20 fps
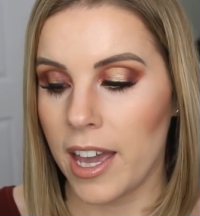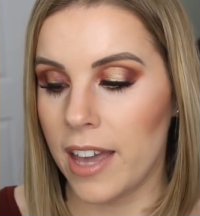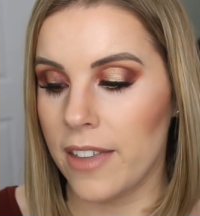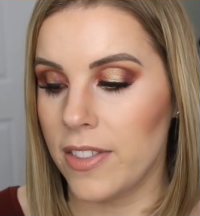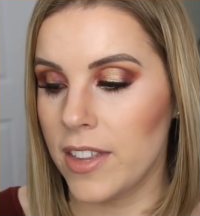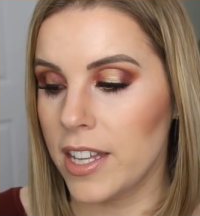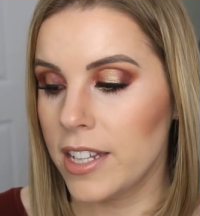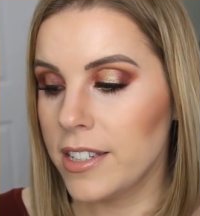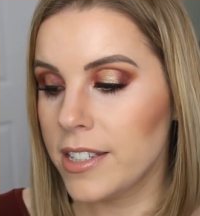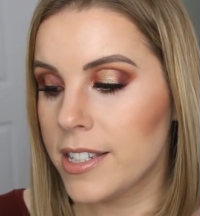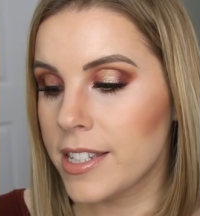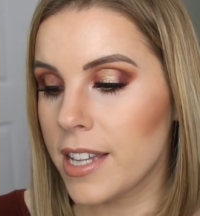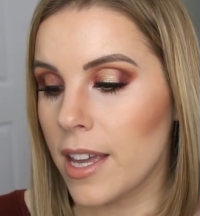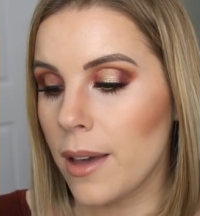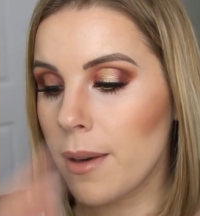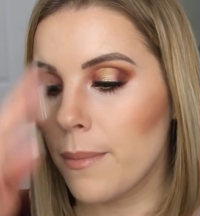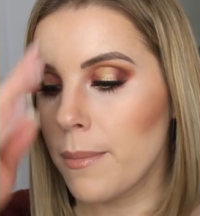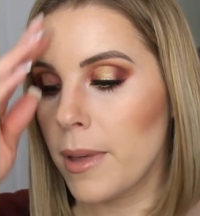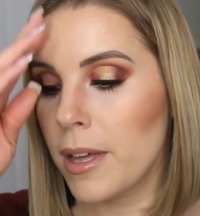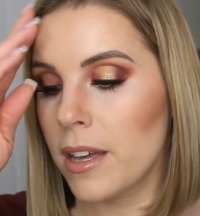And then
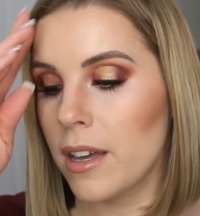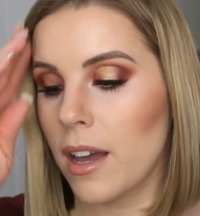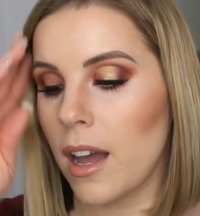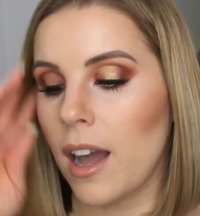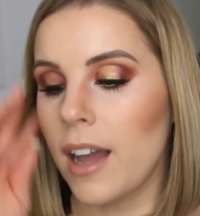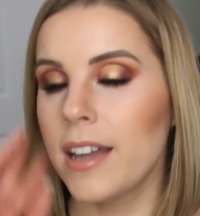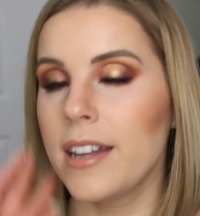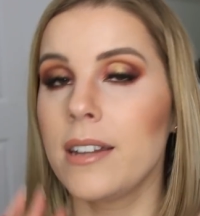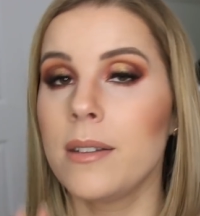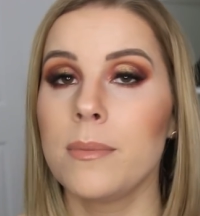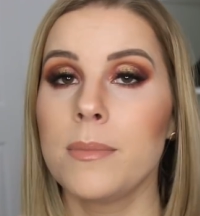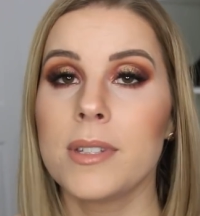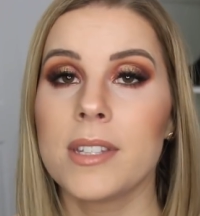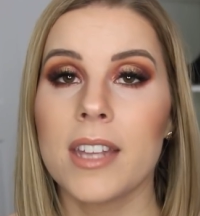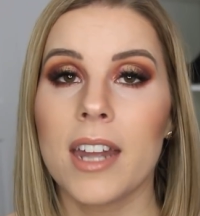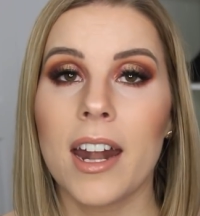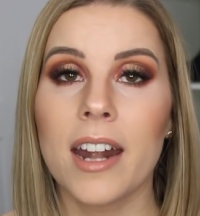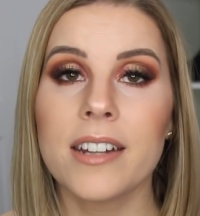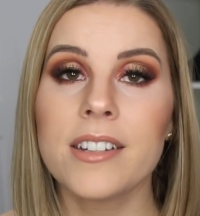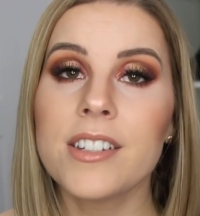some
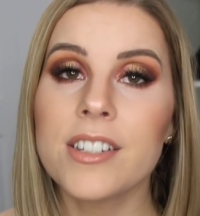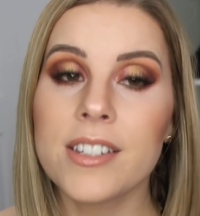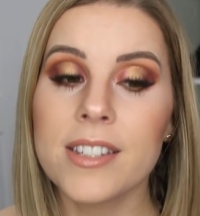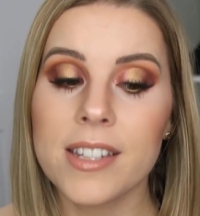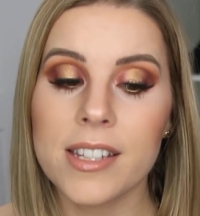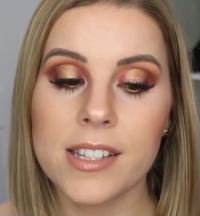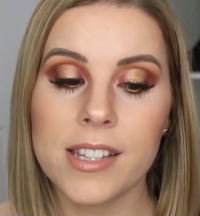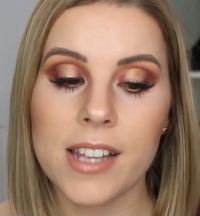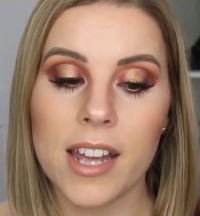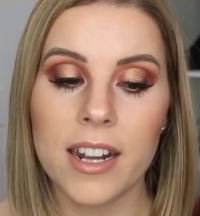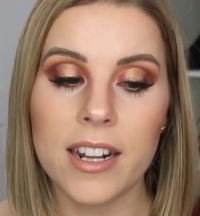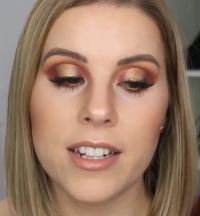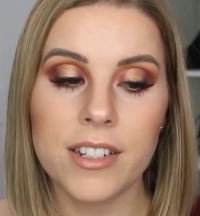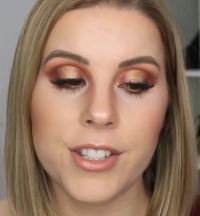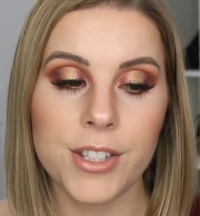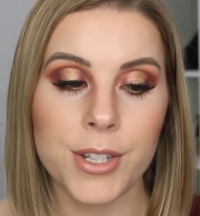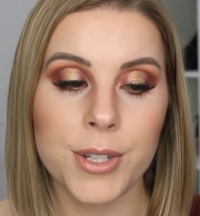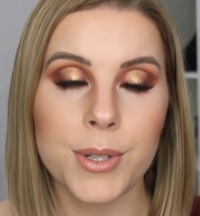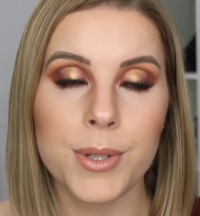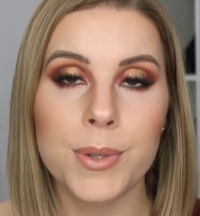items that I just
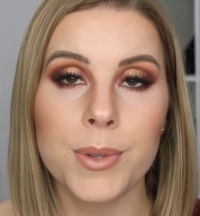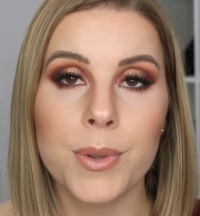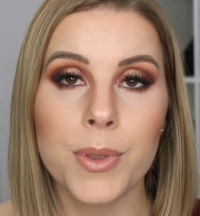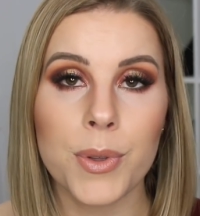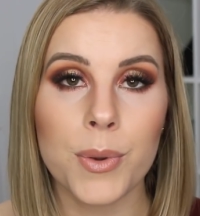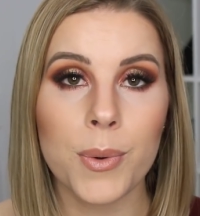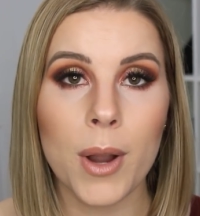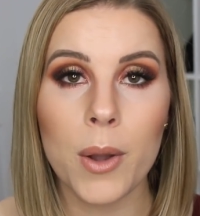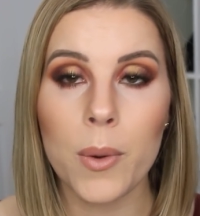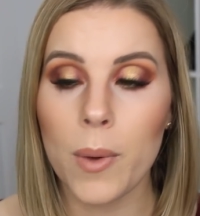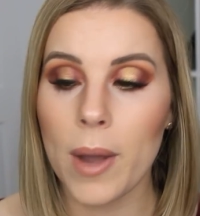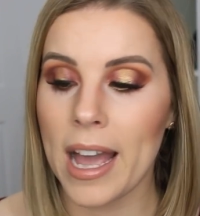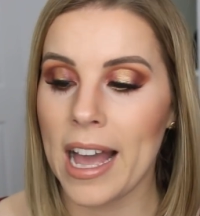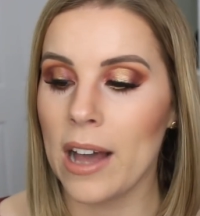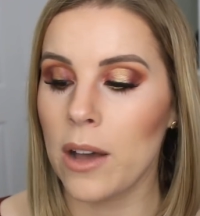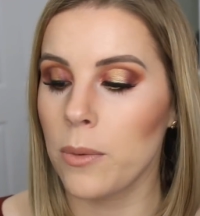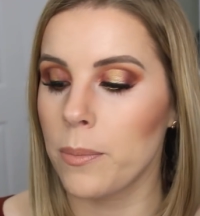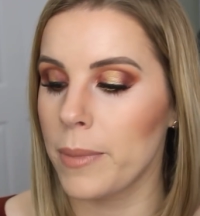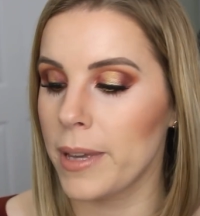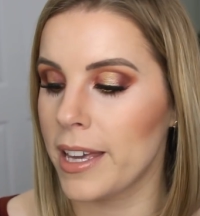decided to throw
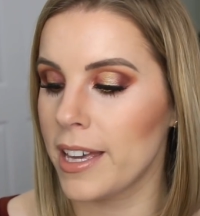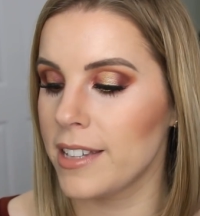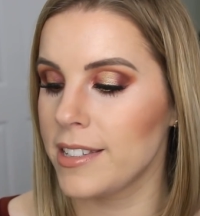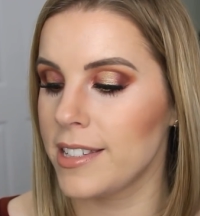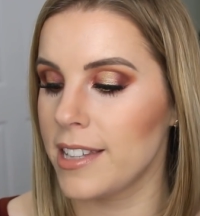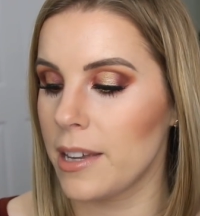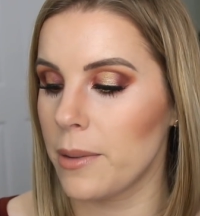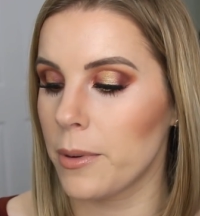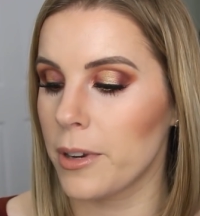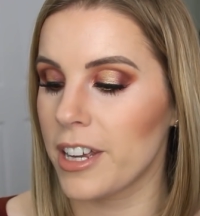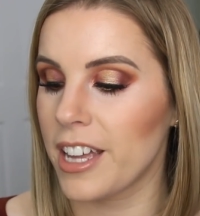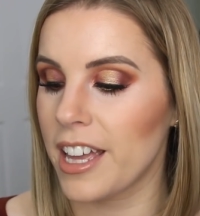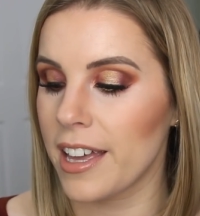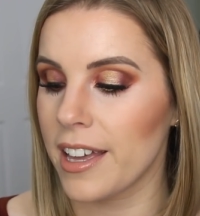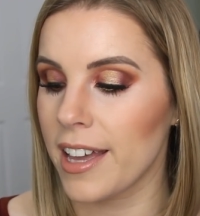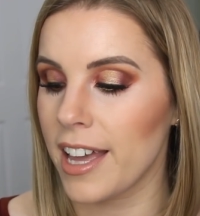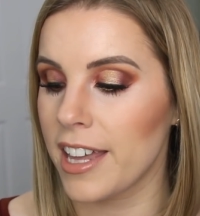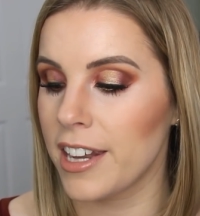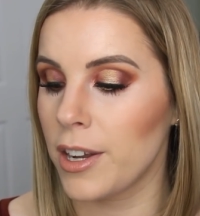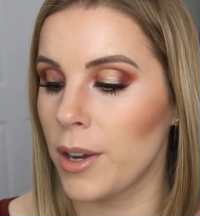out because they were
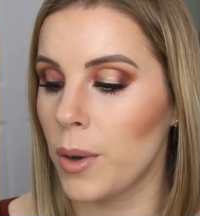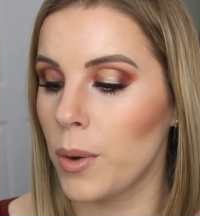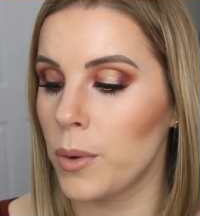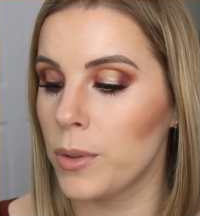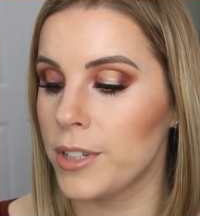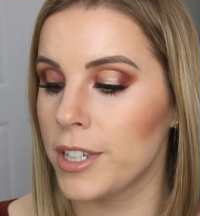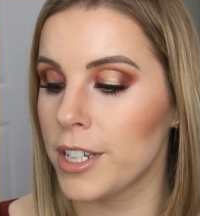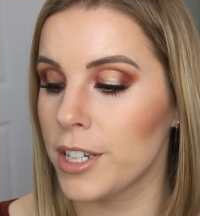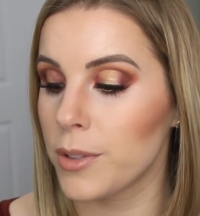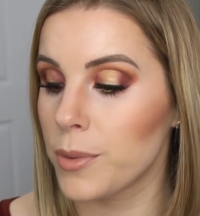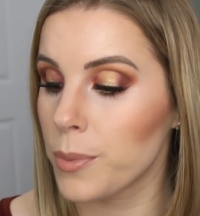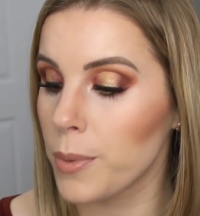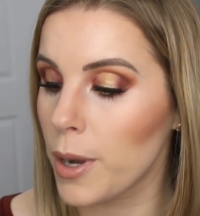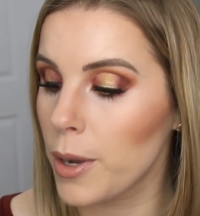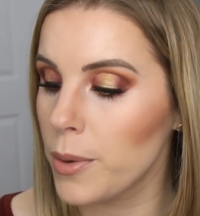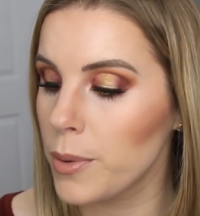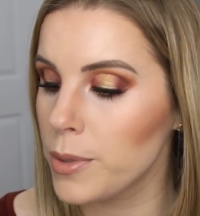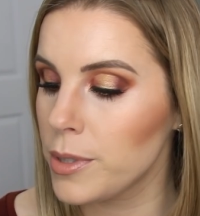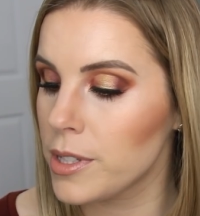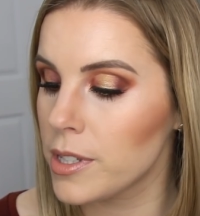getting kind of old and
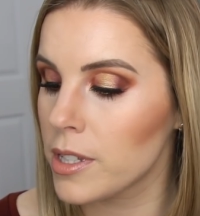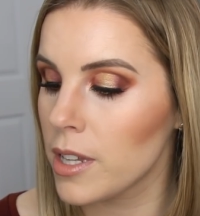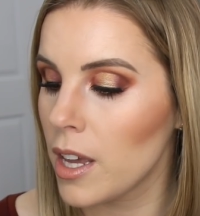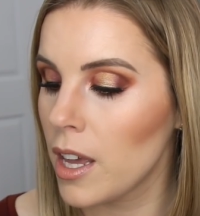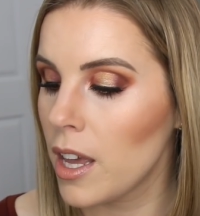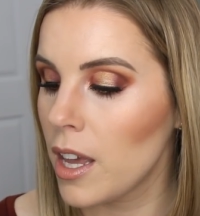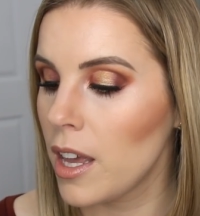gross.